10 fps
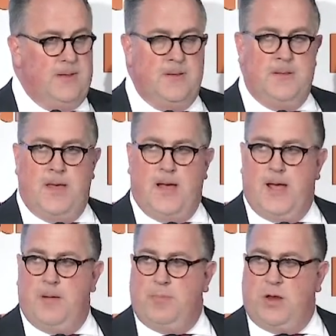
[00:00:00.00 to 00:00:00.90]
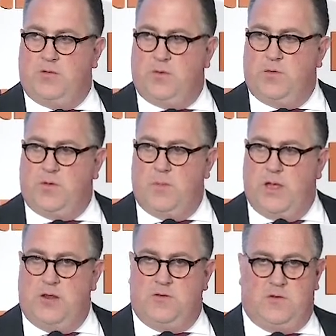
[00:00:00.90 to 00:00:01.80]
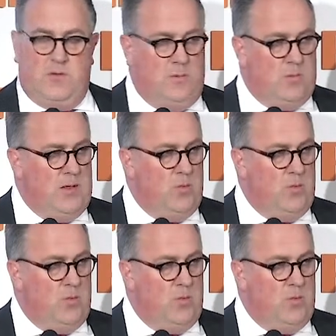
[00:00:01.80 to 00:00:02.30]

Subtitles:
but it's also managed to be well